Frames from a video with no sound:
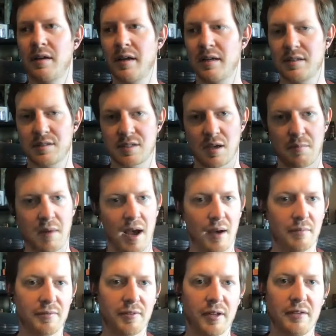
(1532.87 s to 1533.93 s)
some
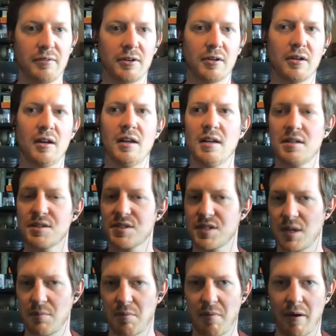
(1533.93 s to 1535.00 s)
hop flavor,
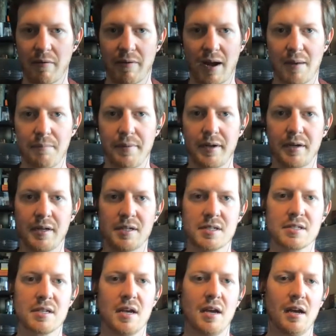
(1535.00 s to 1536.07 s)
some amount of hop
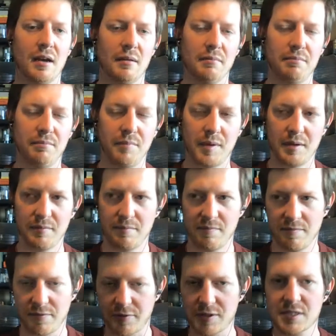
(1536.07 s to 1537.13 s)
bitterness. But
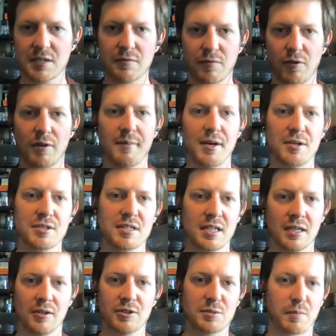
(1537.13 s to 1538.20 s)
first and foremost,
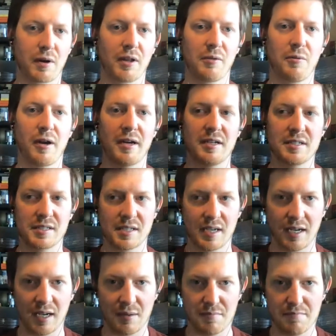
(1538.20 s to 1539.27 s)
English barley wine is
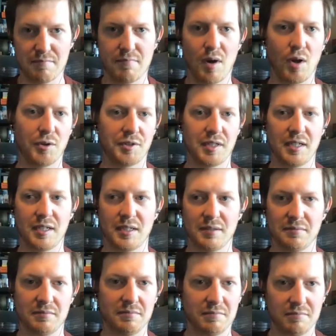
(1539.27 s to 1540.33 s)
a malty
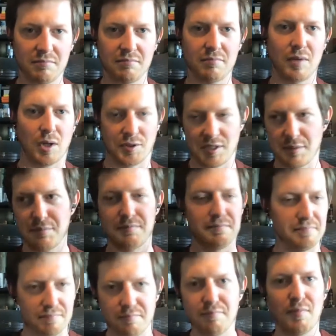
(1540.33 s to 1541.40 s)
malt
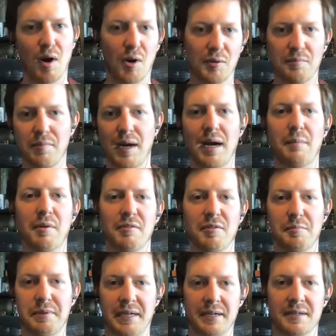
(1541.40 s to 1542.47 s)
bomb of a
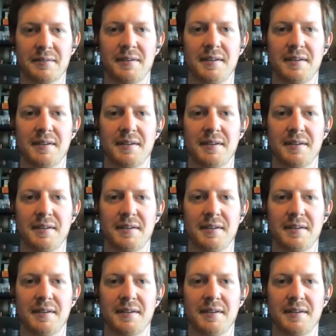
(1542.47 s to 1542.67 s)
beer.